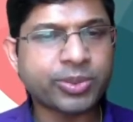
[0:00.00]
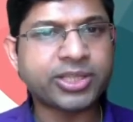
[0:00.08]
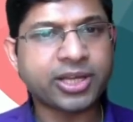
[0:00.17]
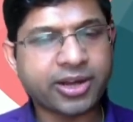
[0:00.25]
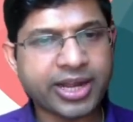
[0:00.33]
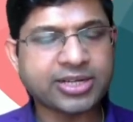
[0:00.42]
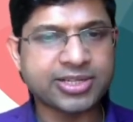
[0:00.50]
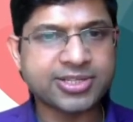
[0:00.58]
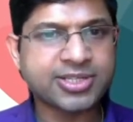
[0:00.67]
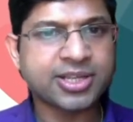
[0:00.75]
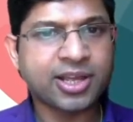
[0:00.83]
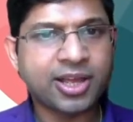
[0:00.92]
correctness
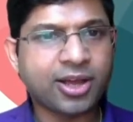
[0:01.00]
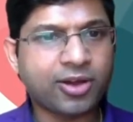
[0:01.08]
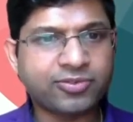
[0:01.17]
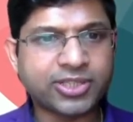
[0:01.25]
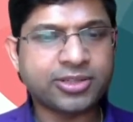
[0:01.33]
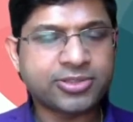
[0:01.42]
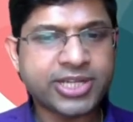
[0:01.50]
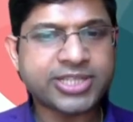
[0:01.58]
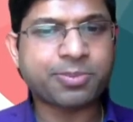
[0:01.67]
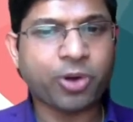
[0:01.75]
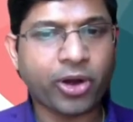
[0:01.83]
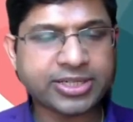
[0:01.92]
of the data
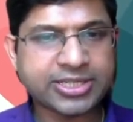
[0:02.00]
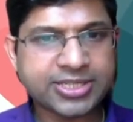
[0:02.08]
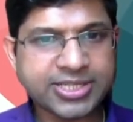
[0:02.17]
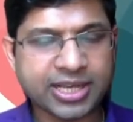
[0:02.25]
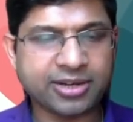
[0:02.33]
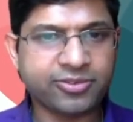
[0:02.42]
product itself.